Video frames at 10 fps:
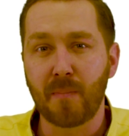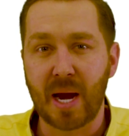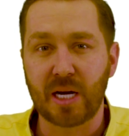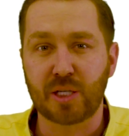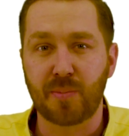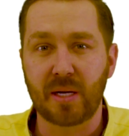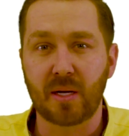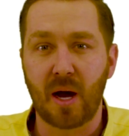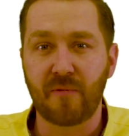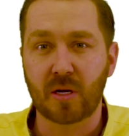management
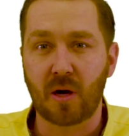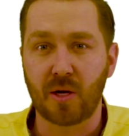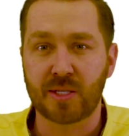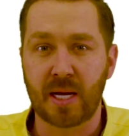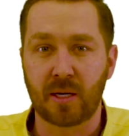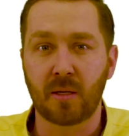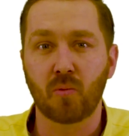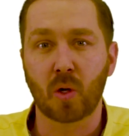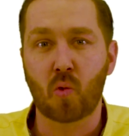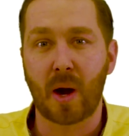of a call center
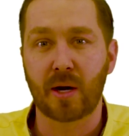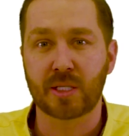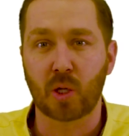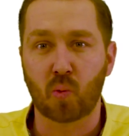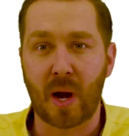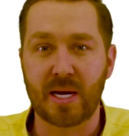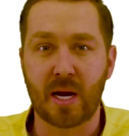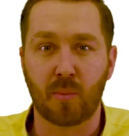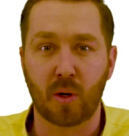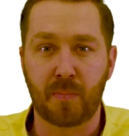requires the right
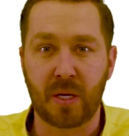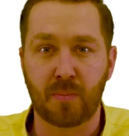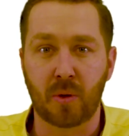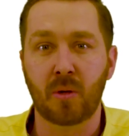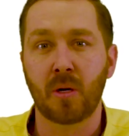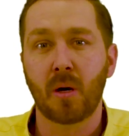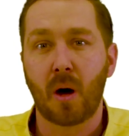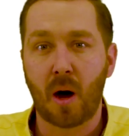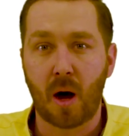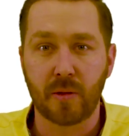number of people
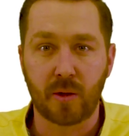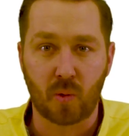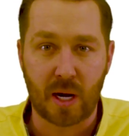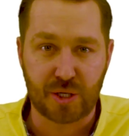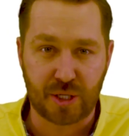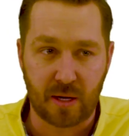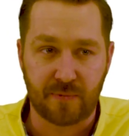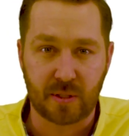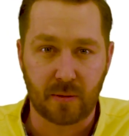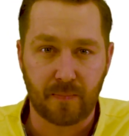on the right
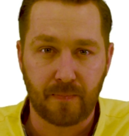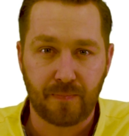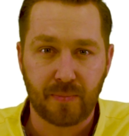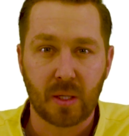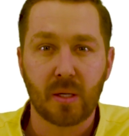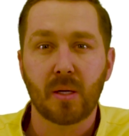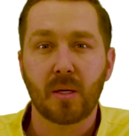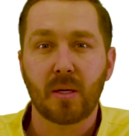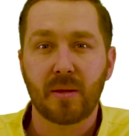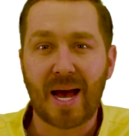shift.
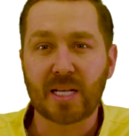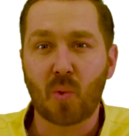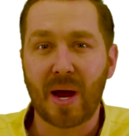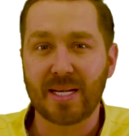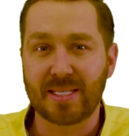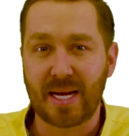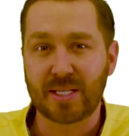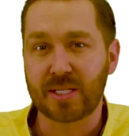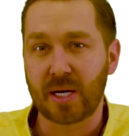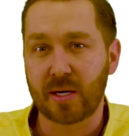That's why it is
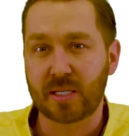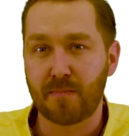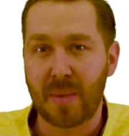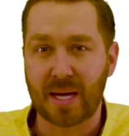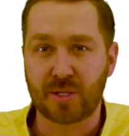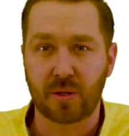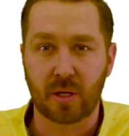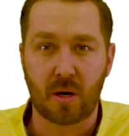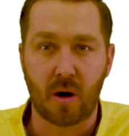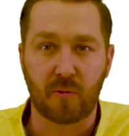necessary to master the
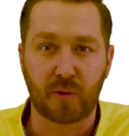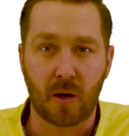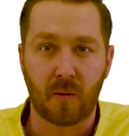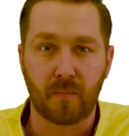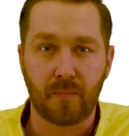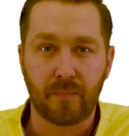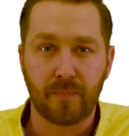call flow.